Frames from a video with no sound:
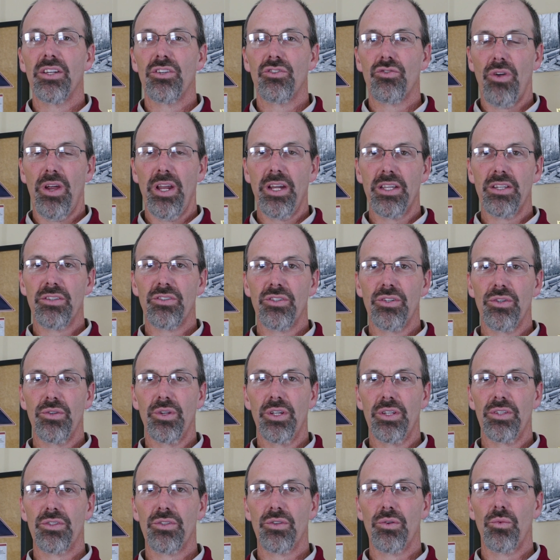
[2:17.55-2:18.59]
and training
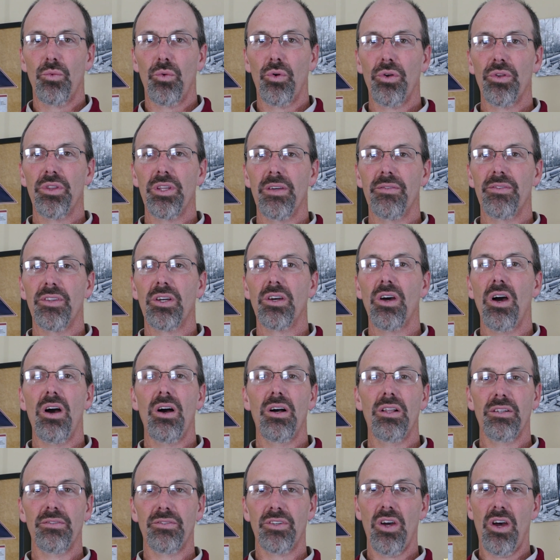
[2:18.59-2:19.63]
students worthy of the
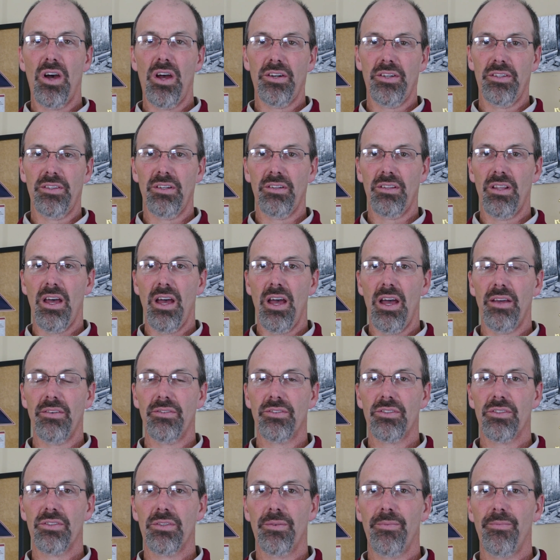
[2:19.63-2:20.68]
call of God on their
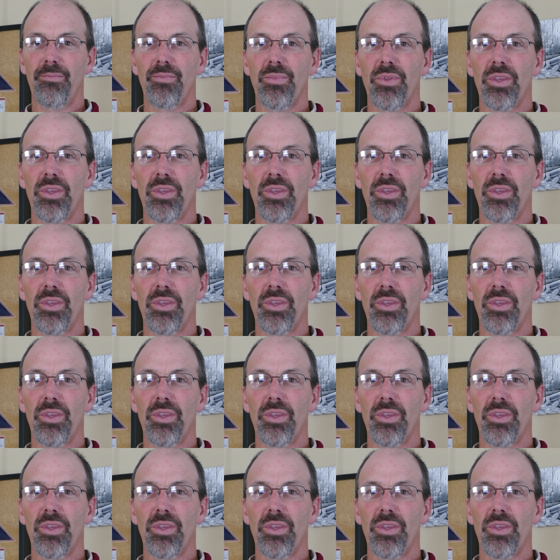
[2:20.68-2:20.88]
lives.